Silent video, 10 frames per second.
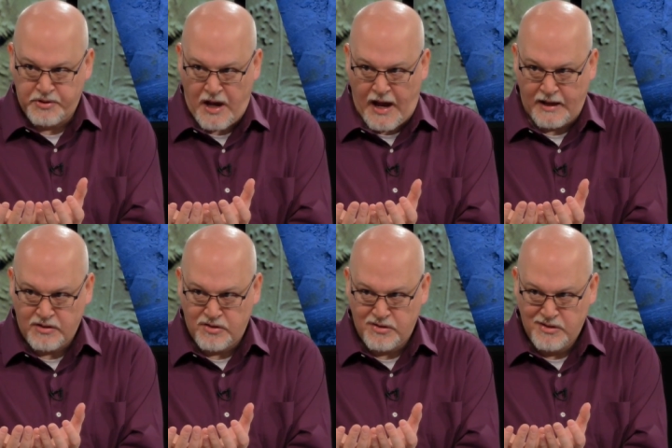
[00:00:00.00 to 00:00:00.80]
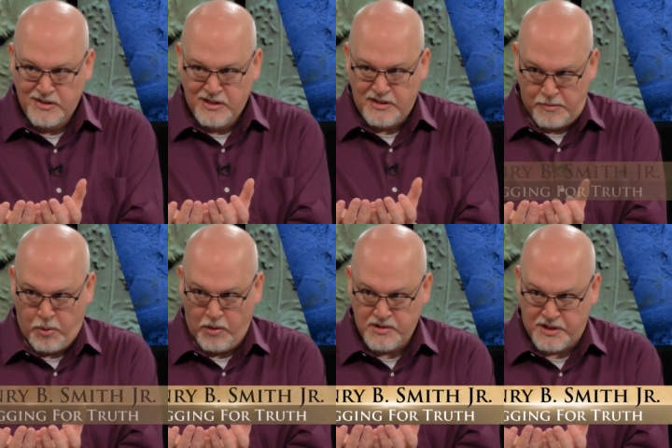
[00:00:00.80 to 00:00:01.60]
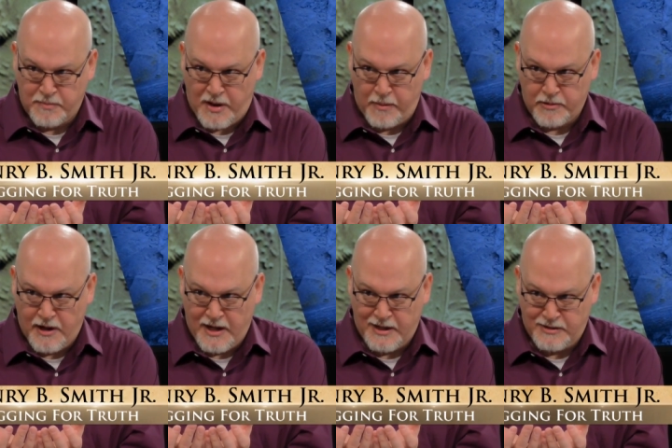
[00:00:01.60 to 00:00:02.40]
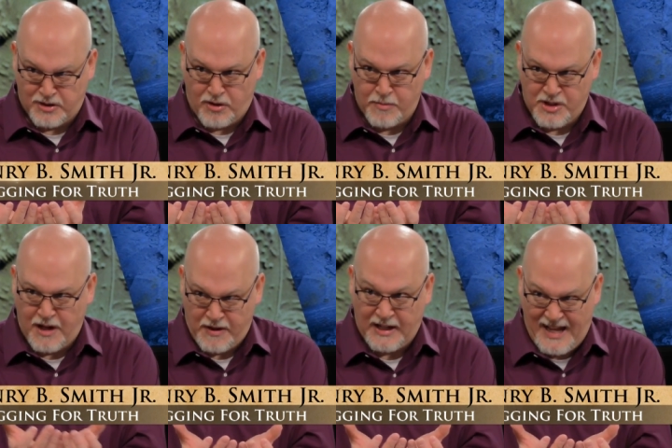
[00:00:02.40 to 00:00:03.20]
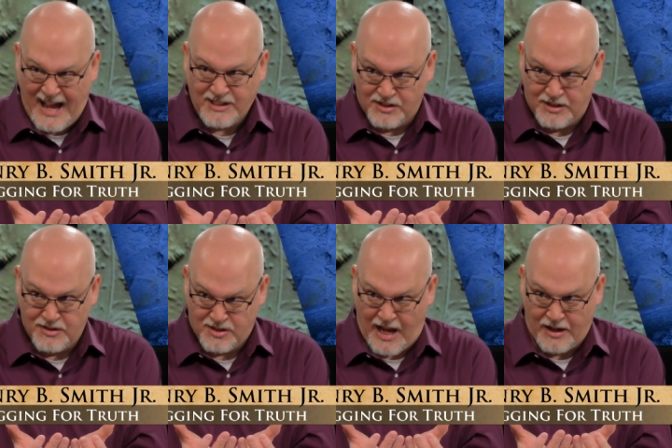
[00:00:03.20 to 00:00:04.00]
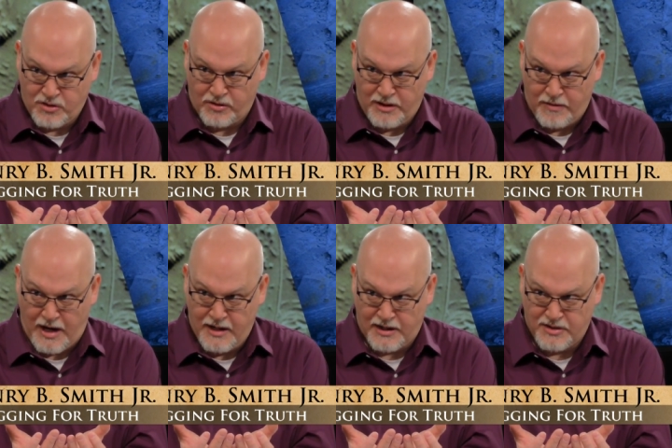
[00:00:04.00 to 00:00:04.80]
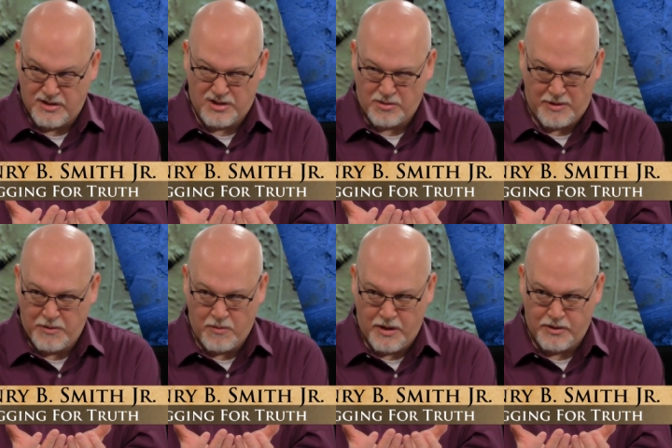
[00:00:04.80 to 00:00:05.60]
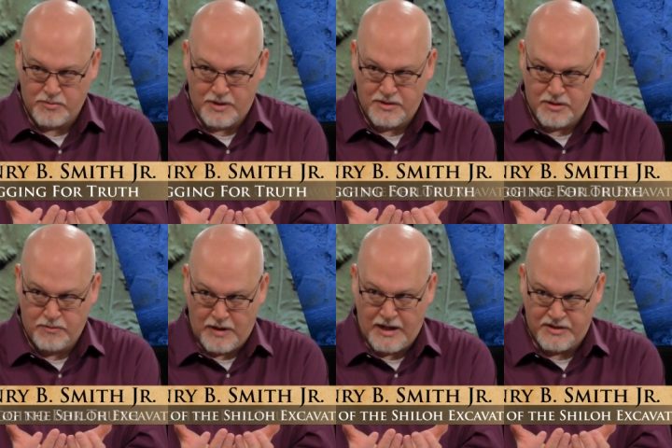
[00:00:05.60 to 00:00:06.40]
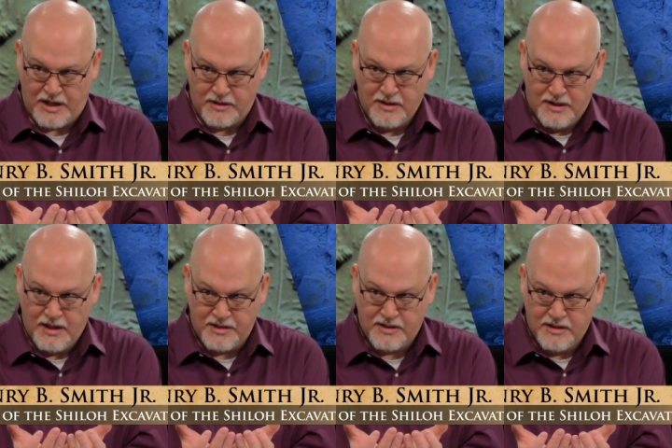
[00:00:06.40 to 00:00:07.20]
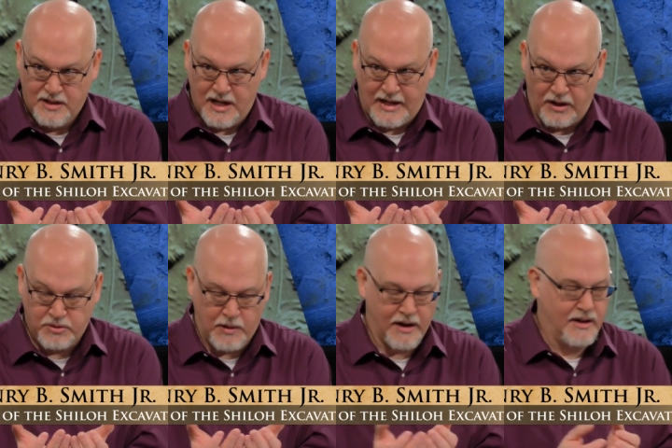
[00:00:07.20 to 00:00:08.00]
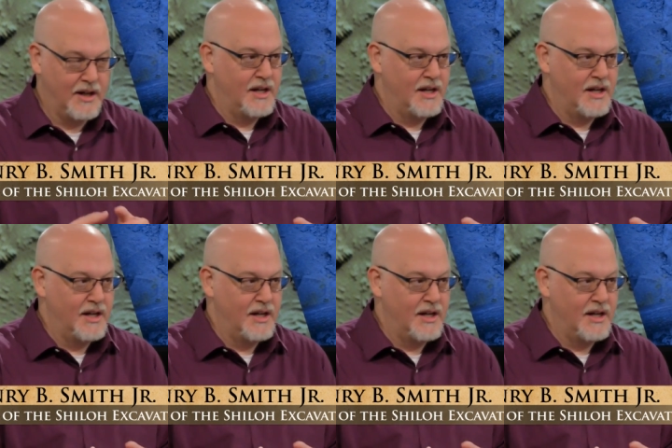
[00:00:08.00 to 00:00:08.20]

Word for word: text the importance of the pomegranate description. I think in Exodus, actually, right? Exodus 21 or 22, yeah, yeah. right? That, yeah, and elsewhere. Yes. And elsewhere.